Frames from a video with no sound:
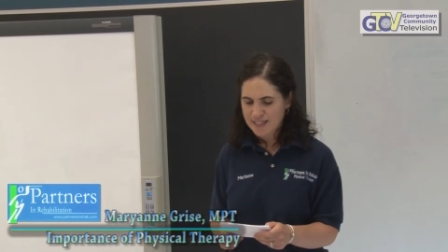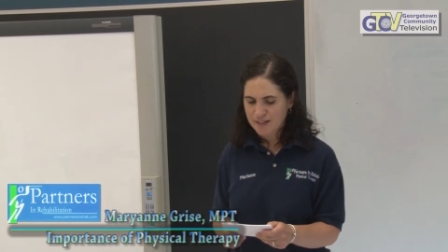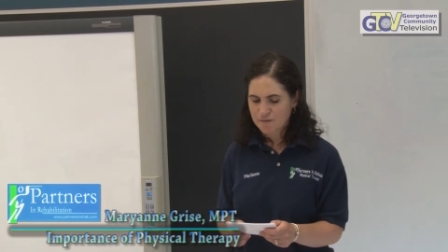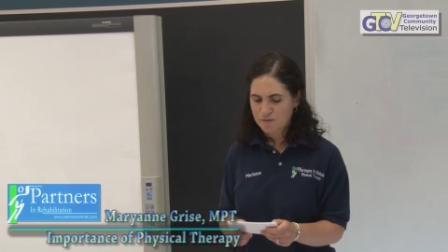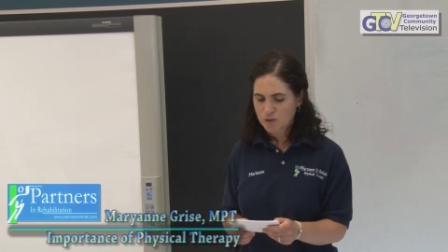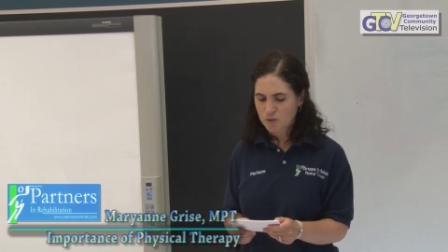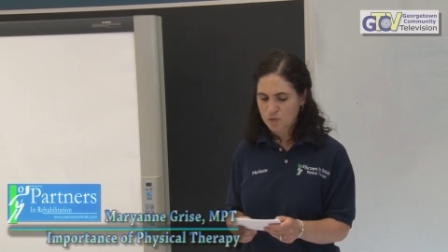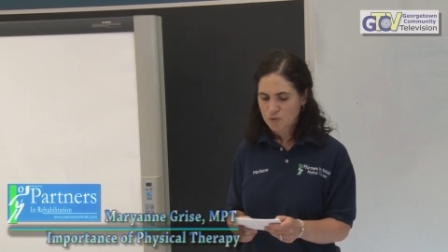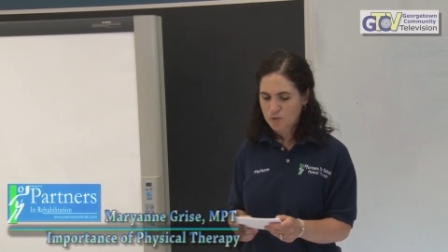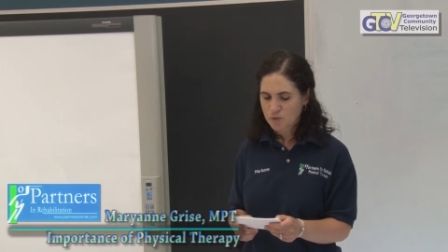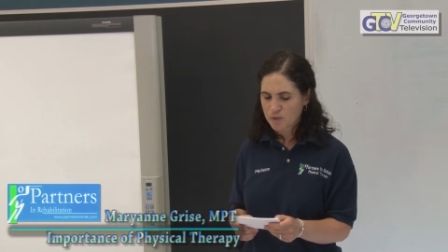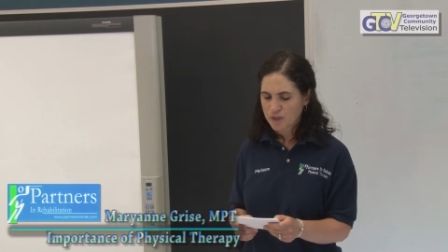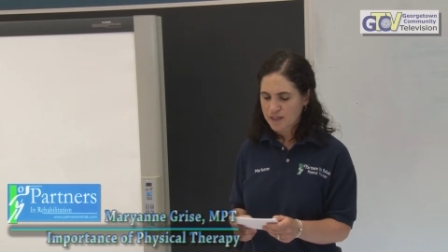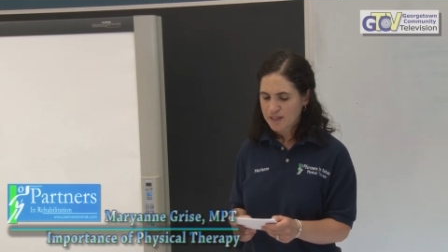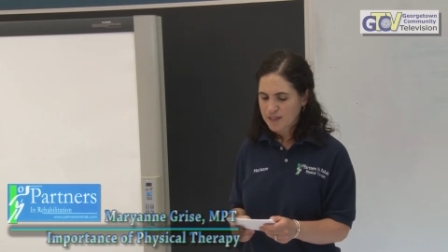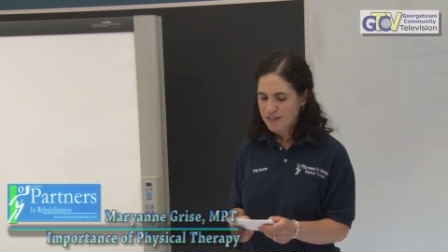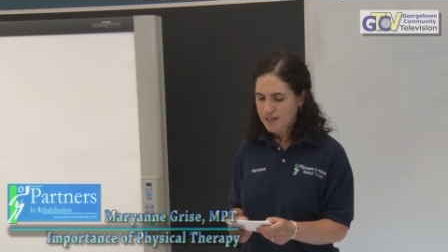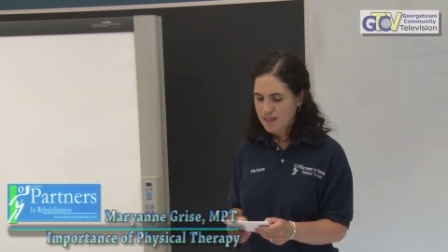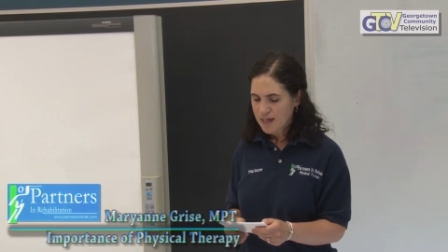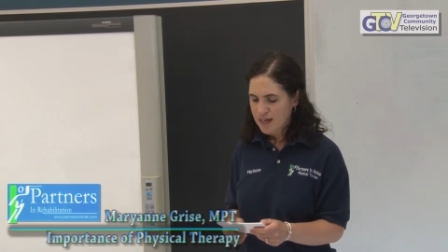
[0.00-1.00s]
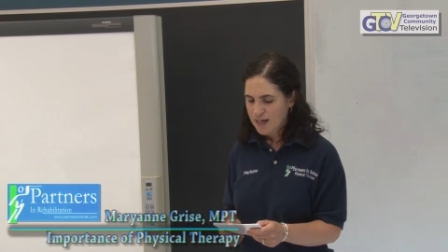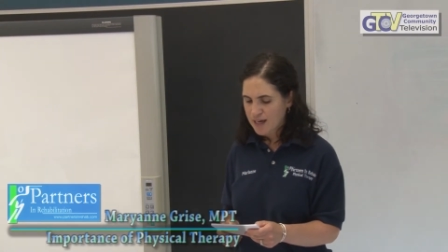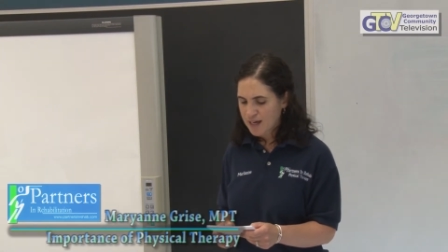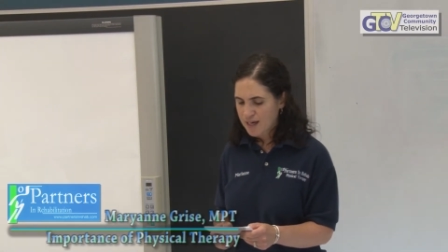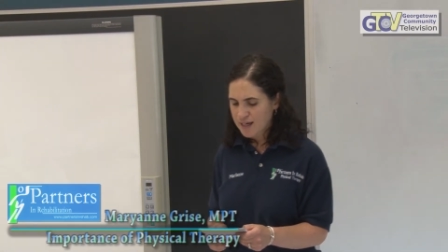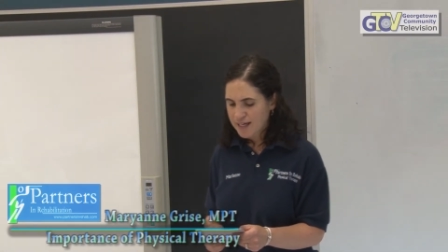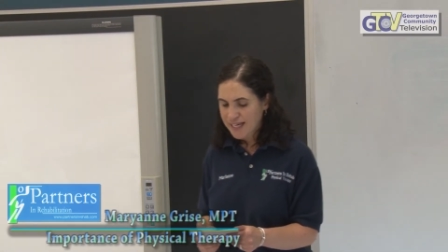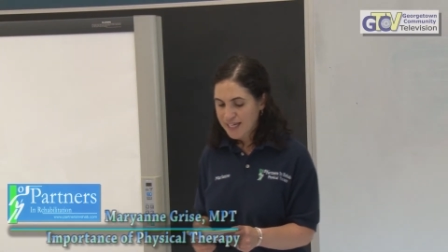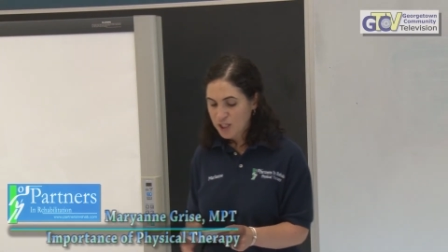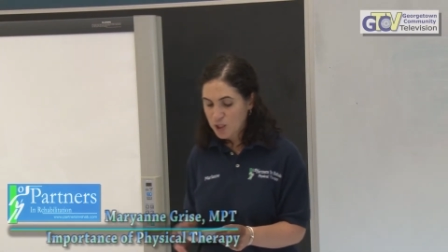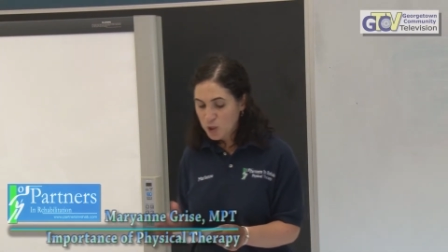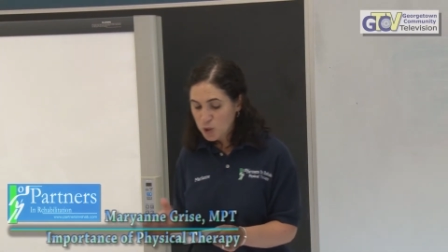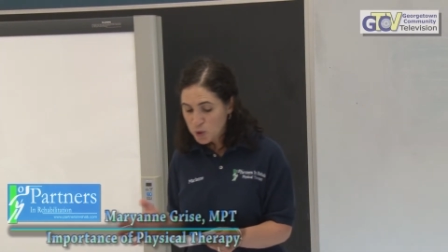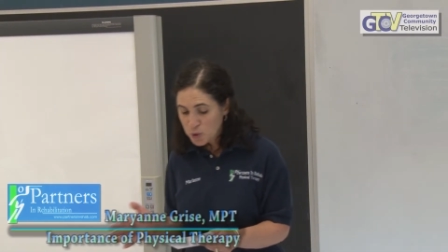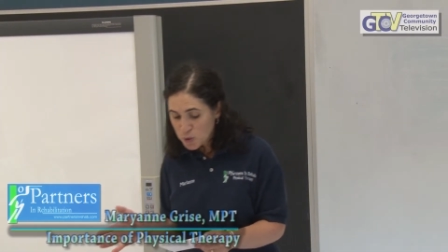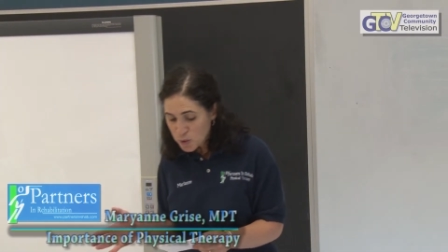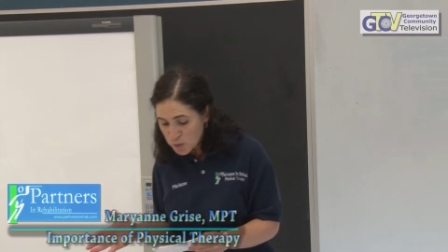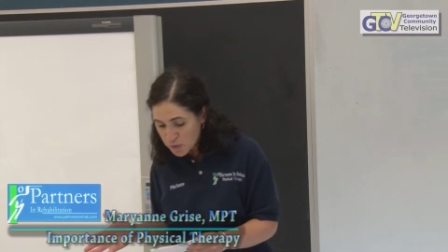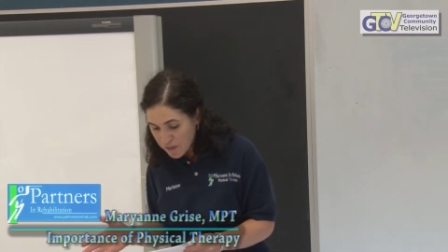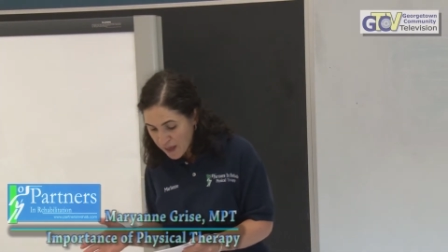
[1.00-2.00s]
If you uh,
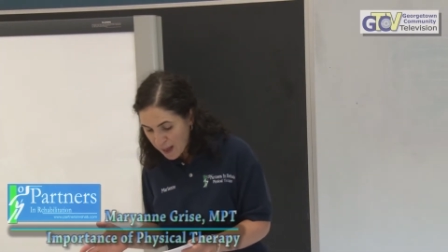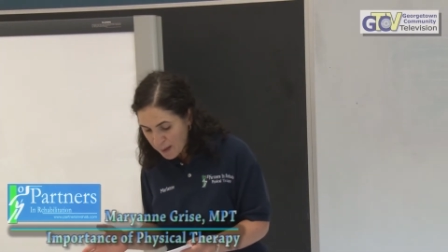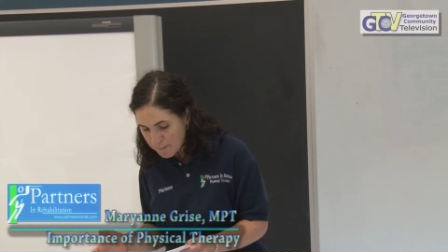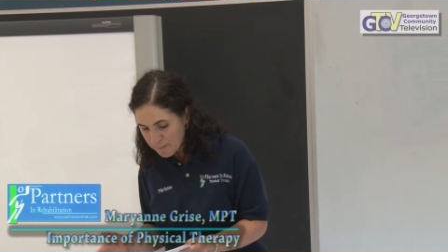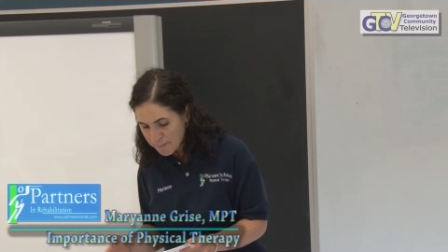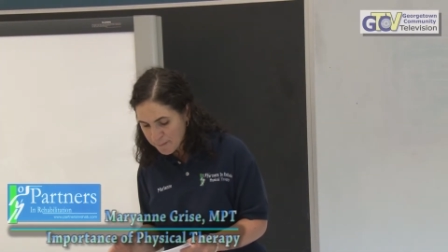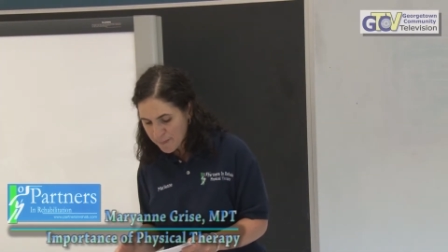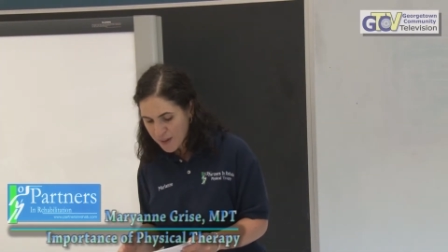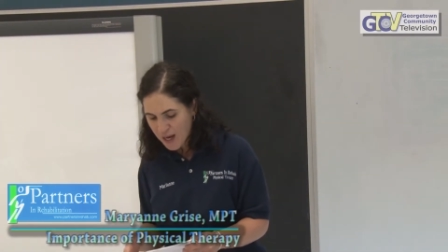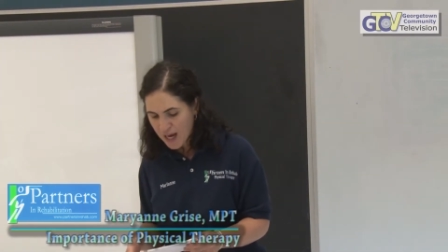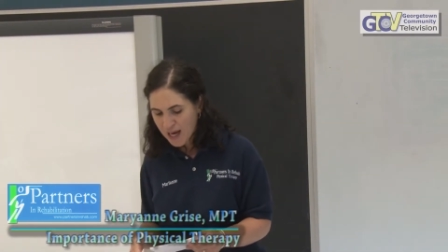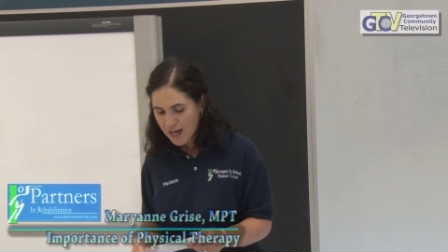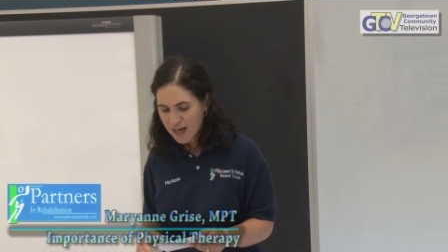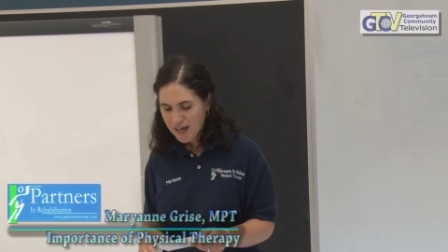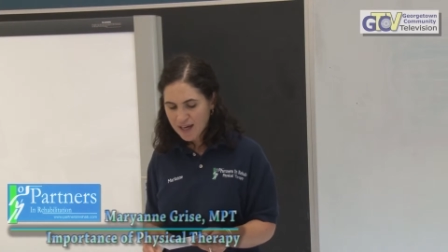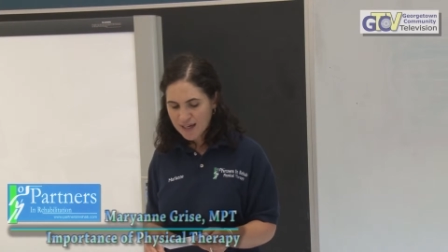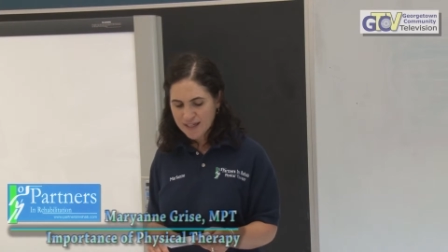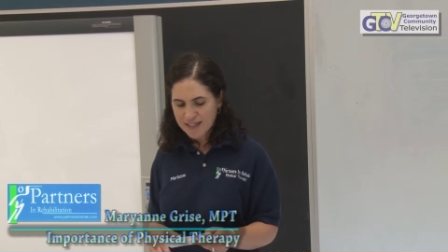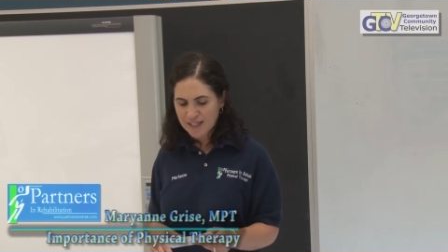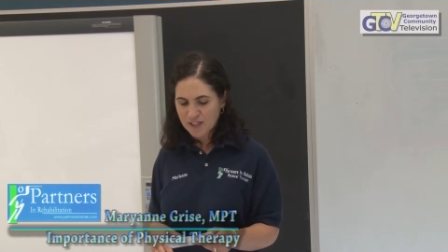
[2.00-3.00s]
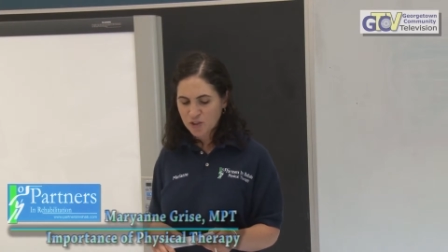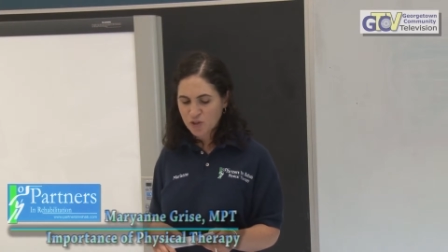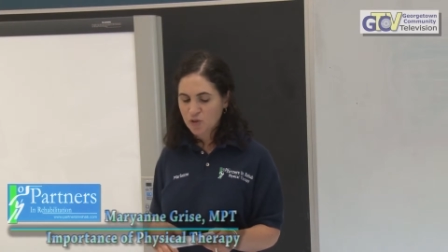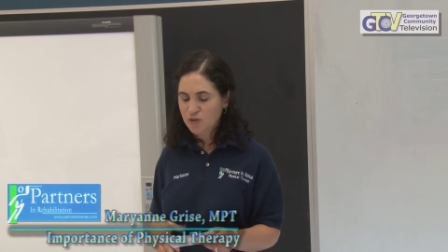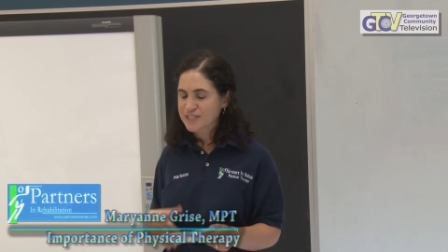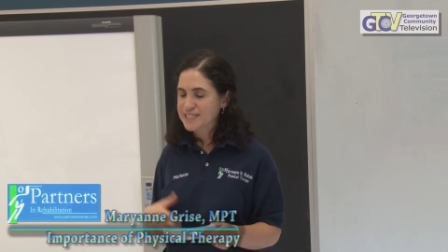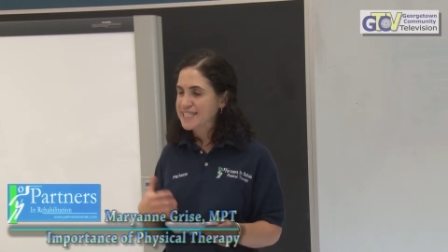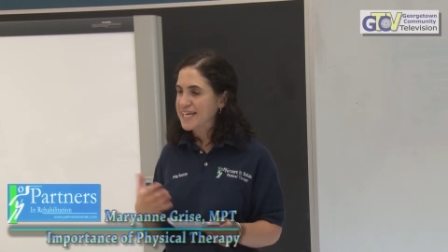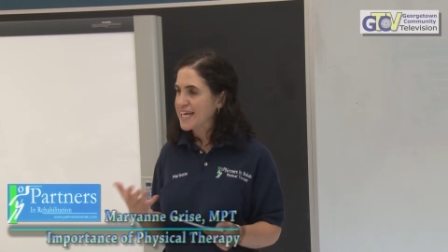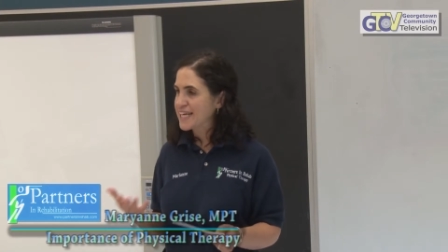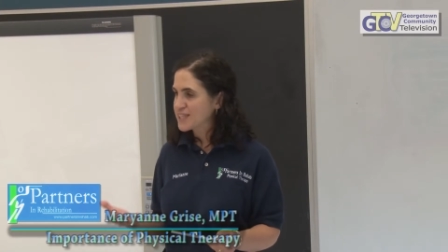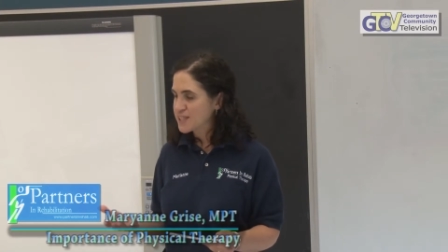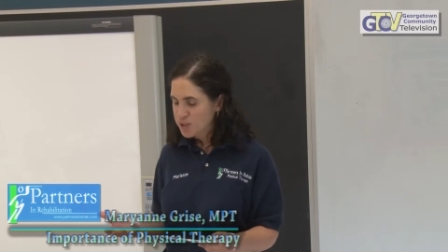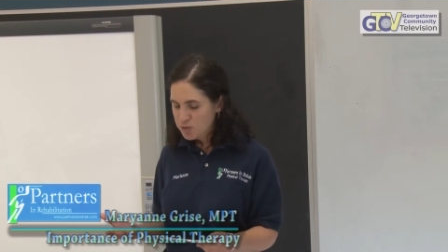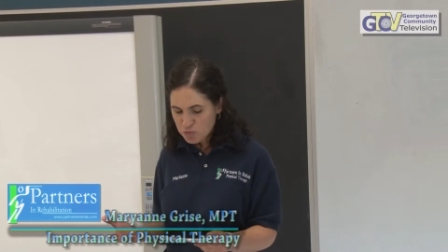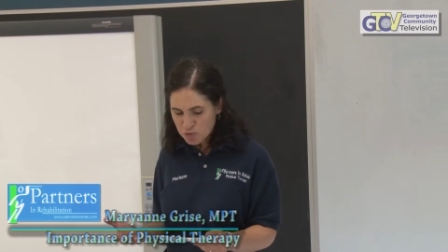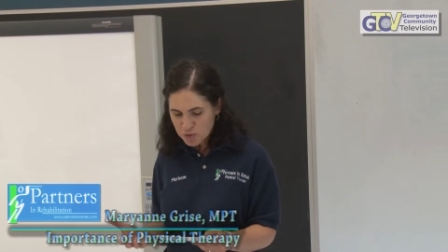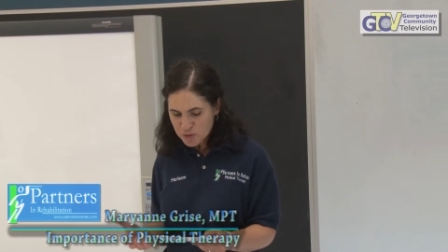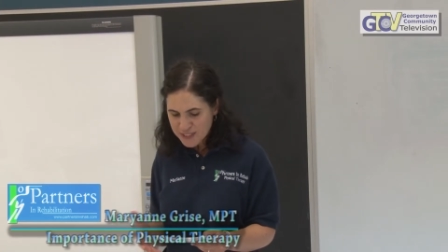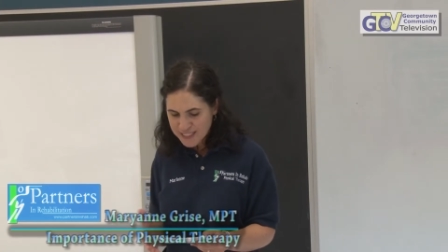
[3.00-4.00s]
include them uh, in your daily
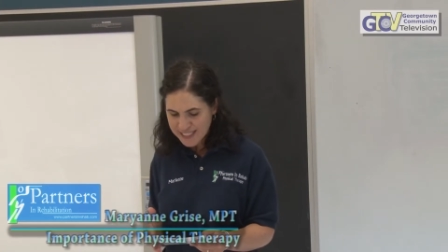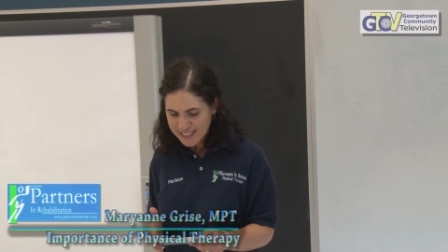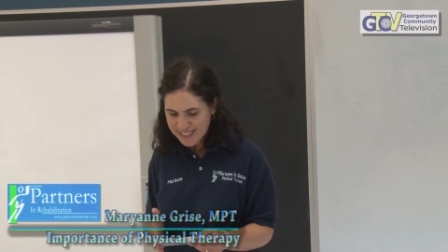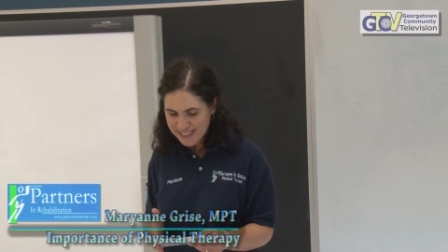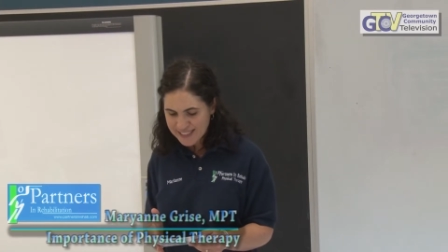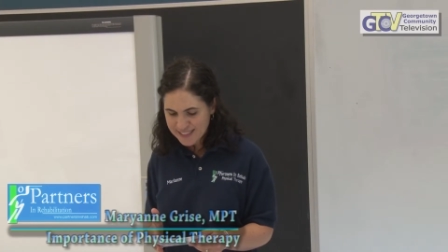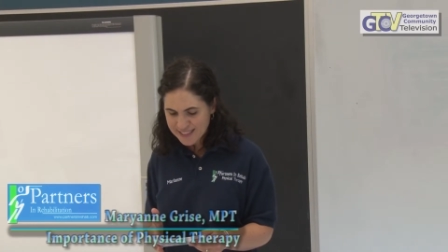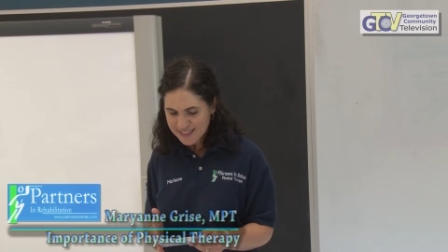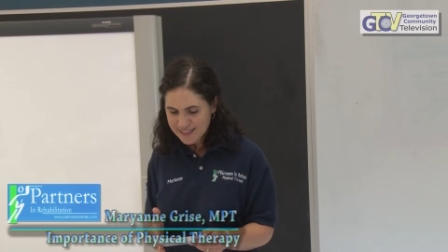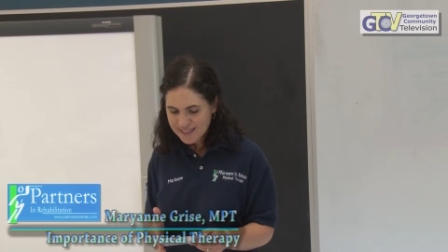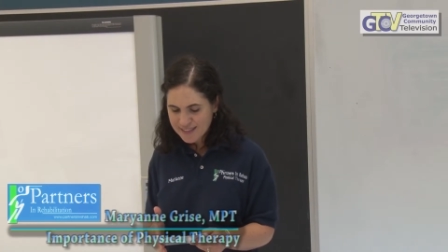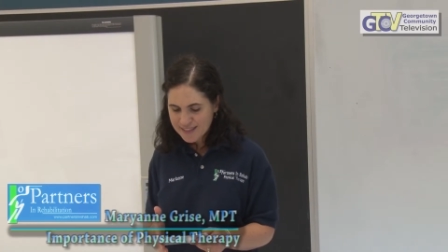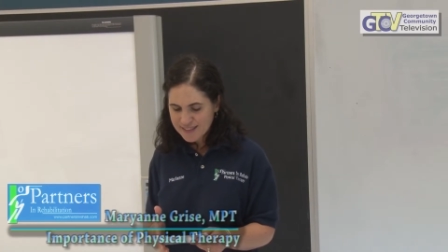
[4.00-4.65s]
routine,